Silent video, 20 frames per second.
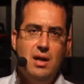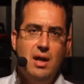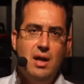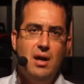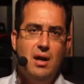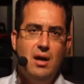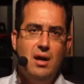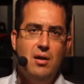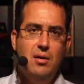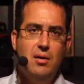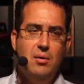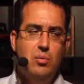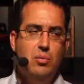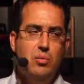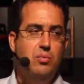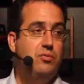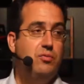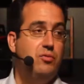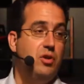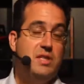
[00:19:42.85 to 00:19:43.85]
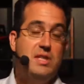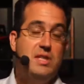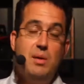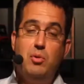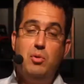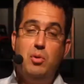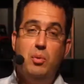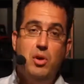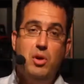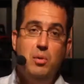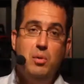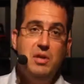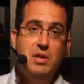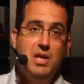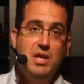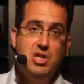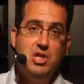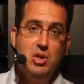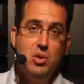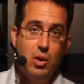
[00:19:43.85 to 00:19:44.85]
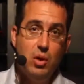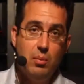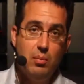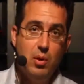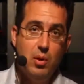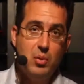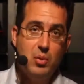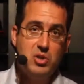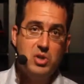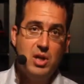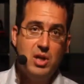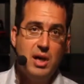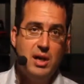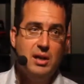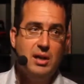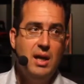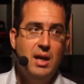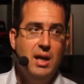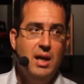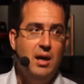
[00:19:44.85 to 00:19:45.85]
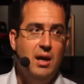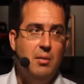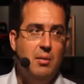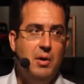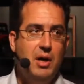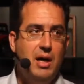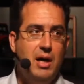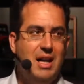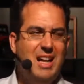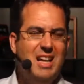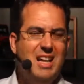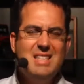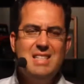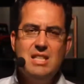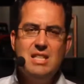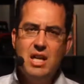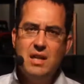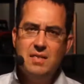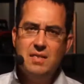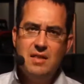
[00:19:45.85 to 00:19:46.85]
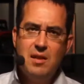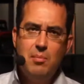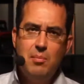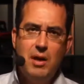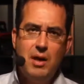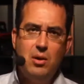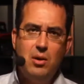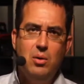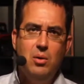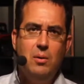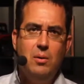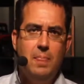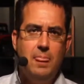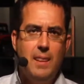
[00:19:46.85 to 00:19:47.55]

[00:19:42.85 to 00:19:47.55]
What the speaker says: for example, with a PhD or a postdoc, but it is not typical